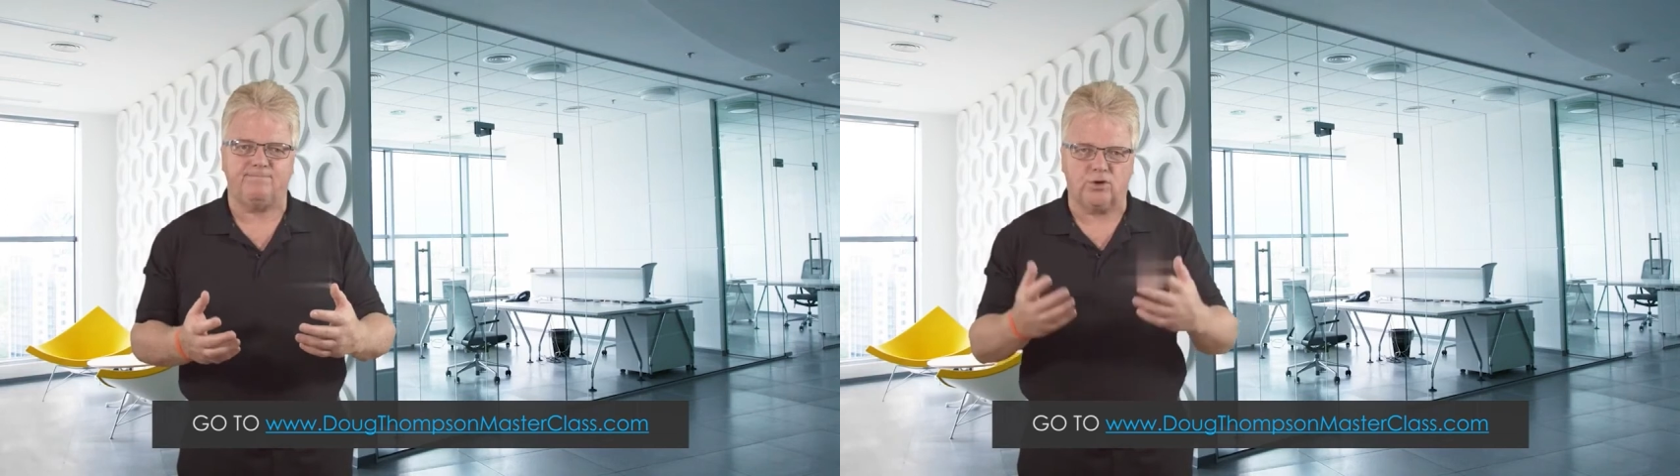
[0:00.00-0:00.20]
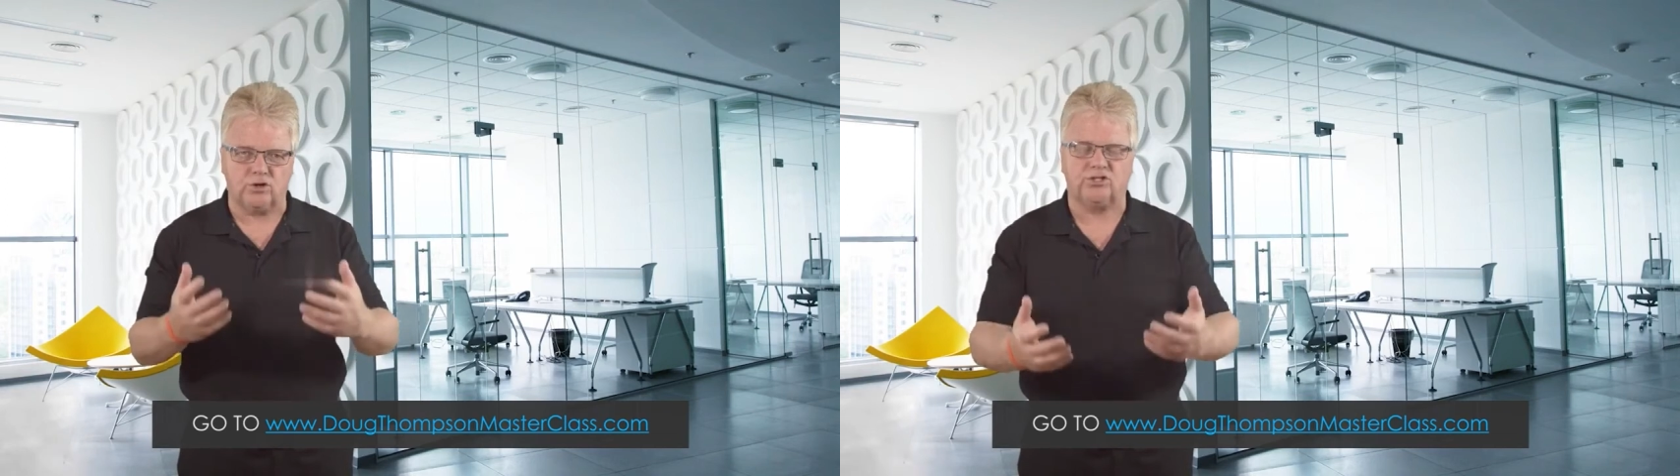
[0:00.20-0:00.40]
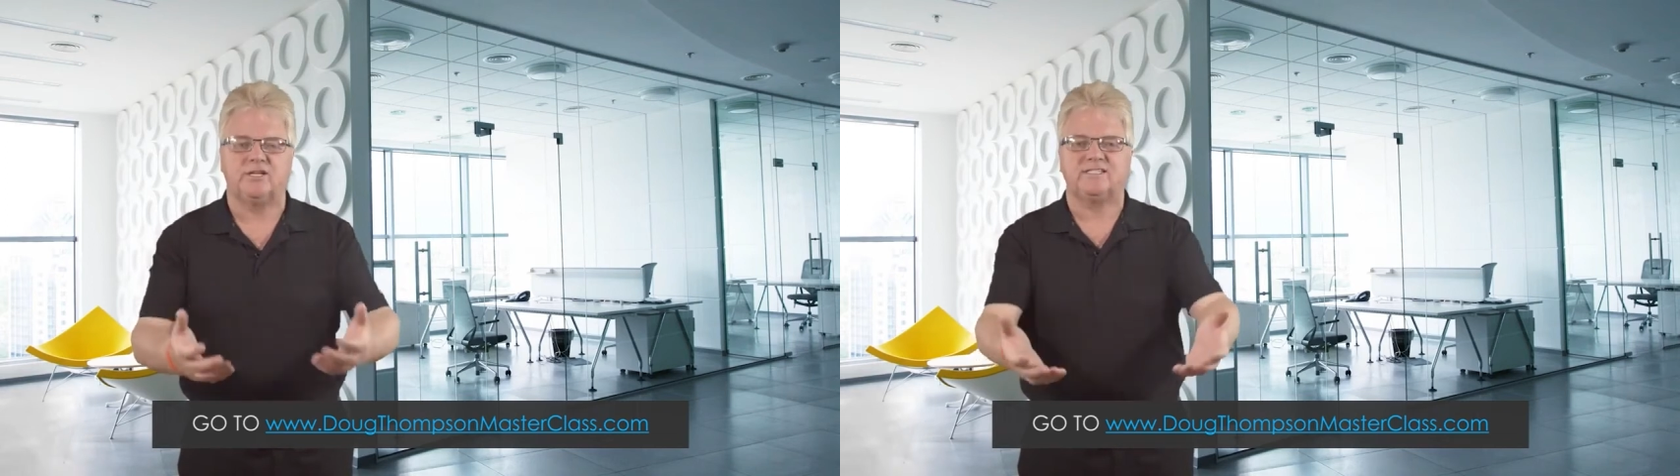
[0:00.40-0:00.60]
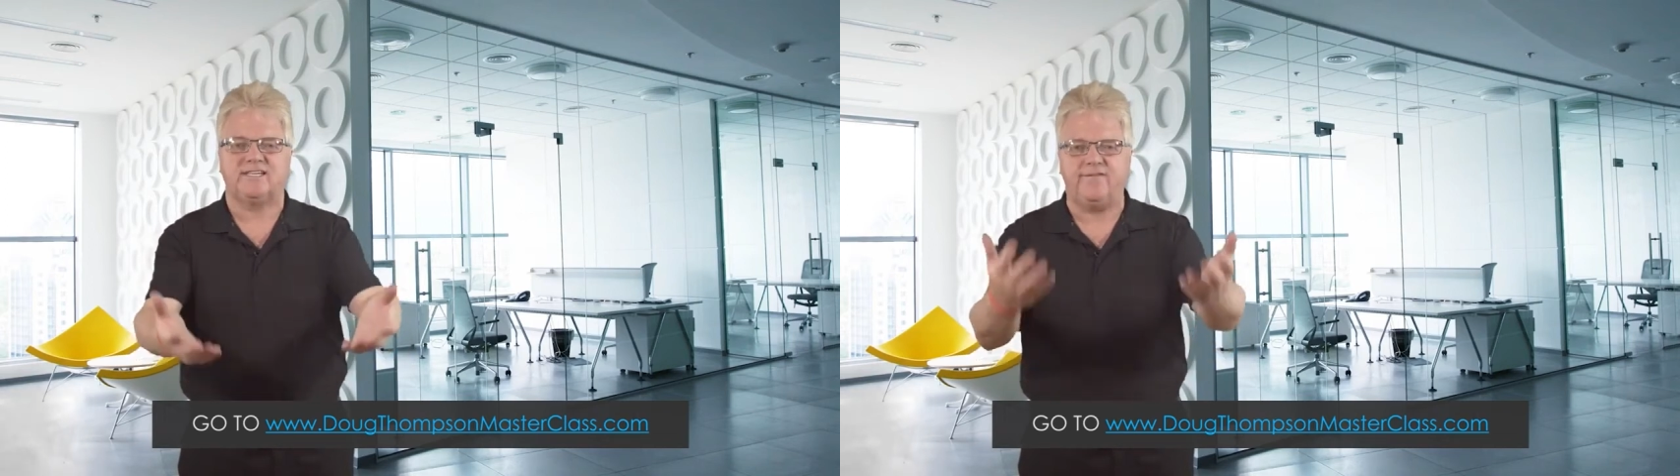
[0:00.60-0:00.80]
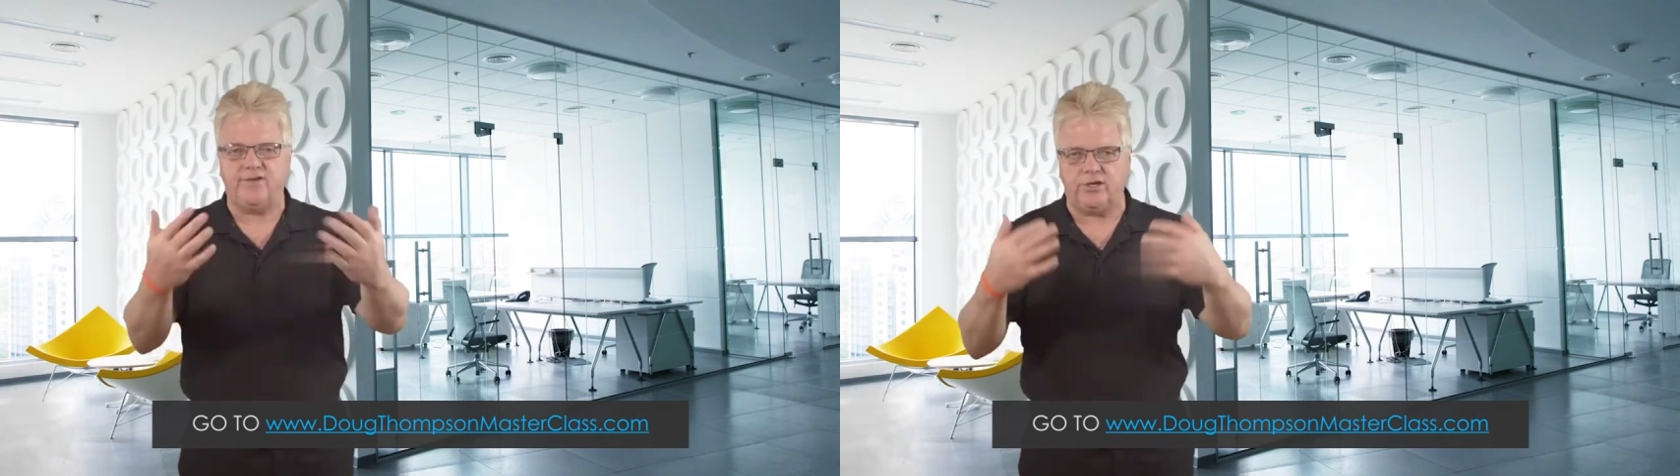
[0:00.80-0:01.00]
person that's
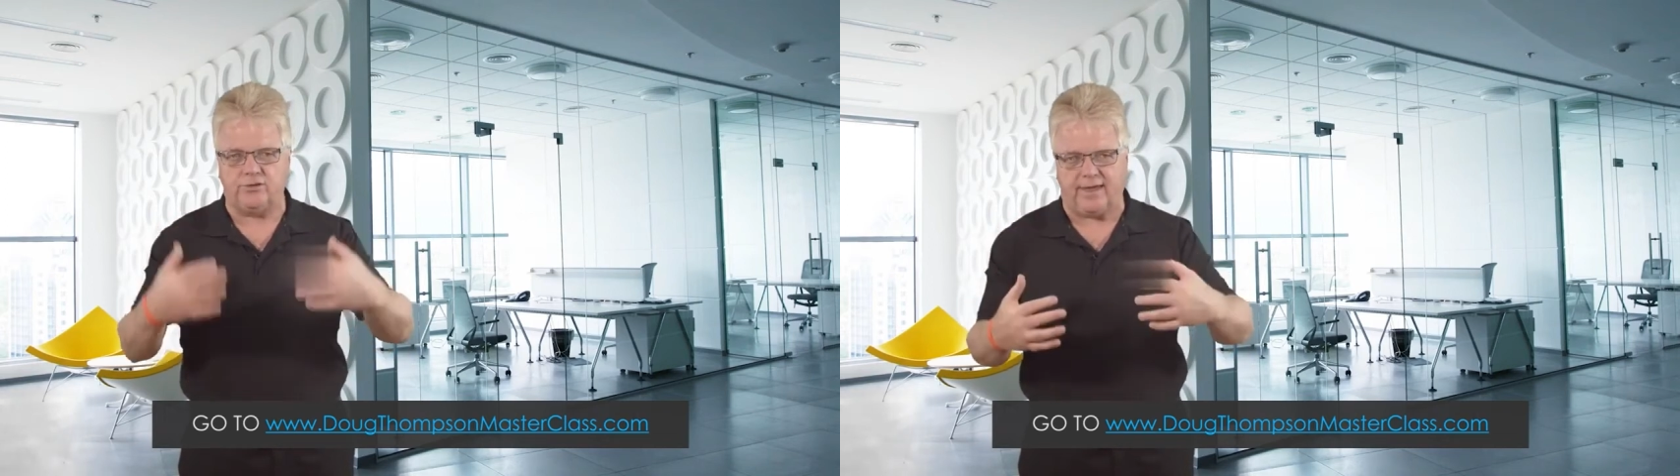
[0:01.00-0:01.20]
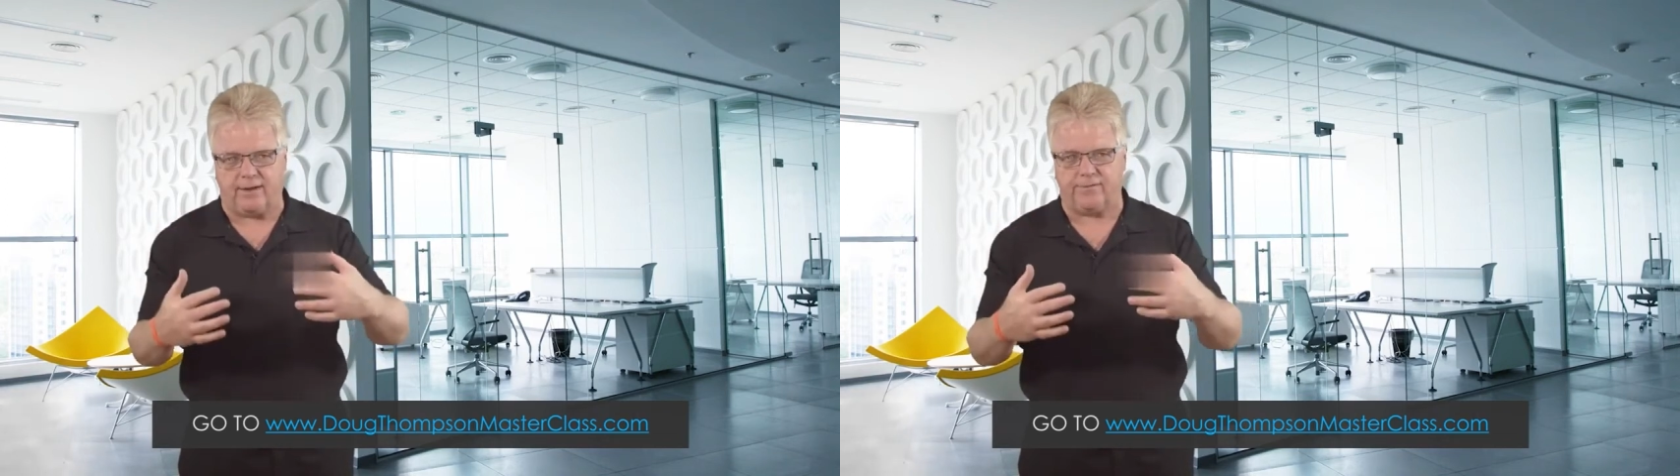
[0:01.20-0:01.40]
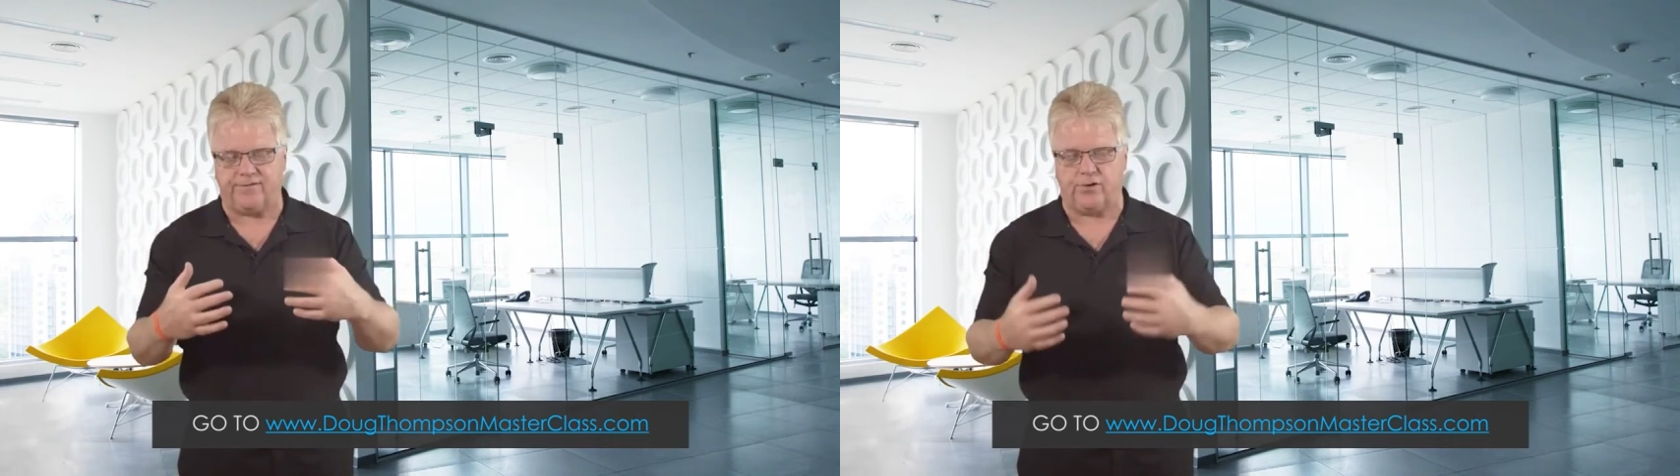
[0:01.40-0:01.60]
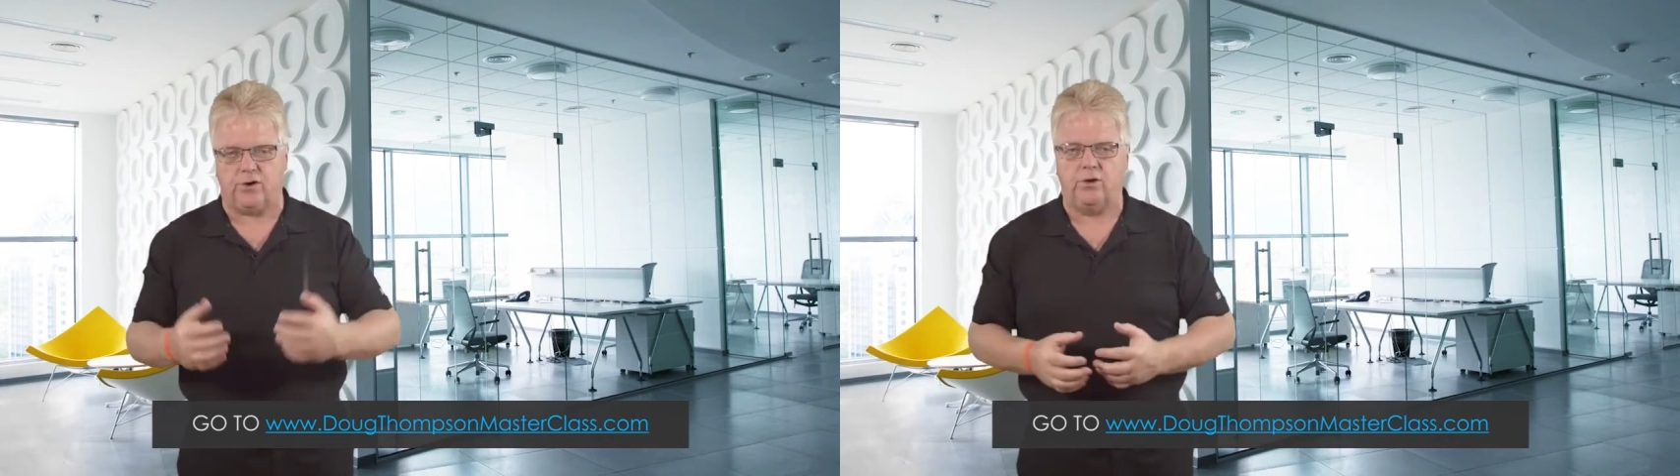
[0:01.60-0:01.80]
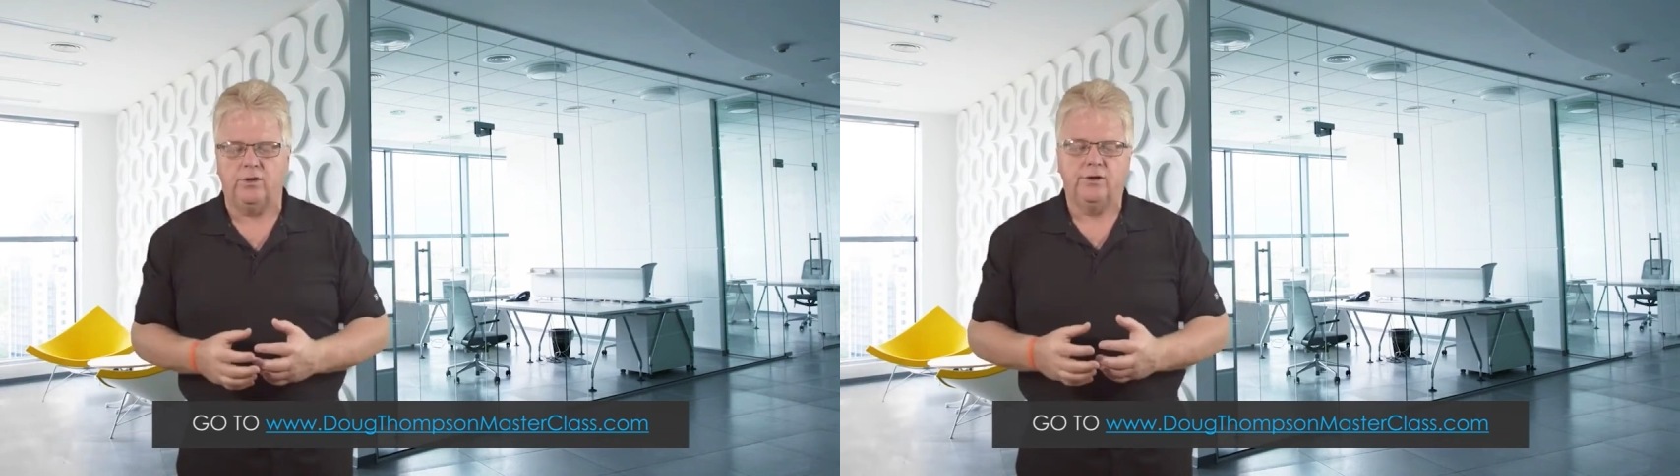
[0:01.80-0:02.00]
giving you that
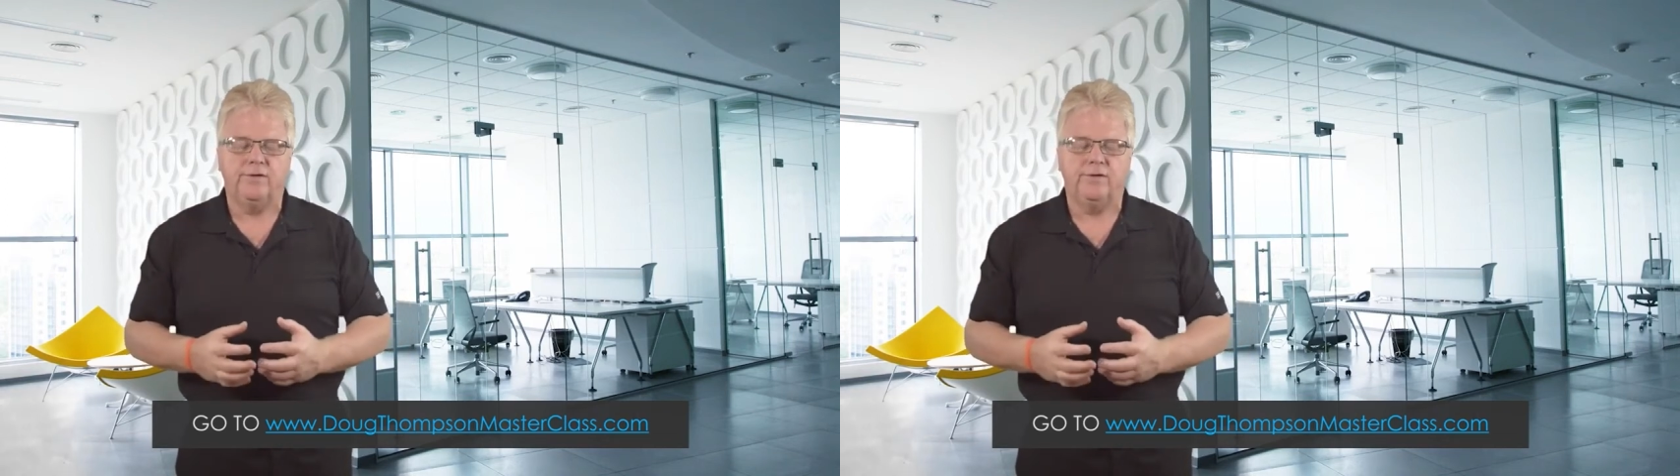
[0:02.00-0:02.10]
referral